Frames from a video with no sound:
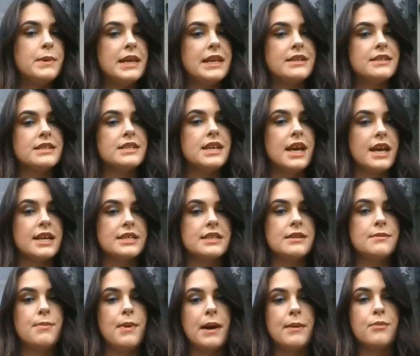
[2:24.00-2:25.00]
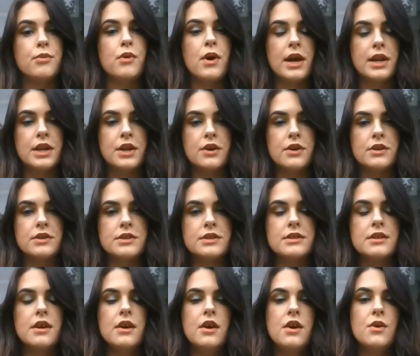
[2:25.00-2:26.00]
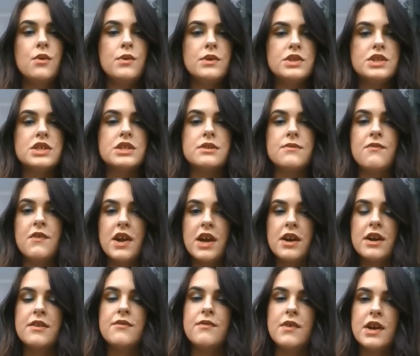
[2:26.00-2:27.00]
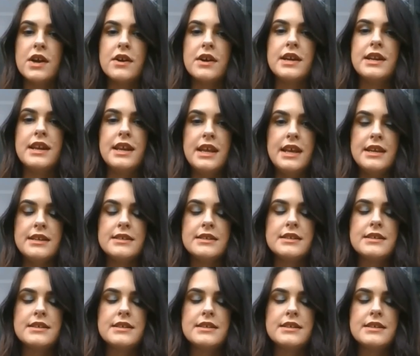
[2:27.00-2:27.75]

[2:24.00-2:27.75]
detected by predators which is very, very neat.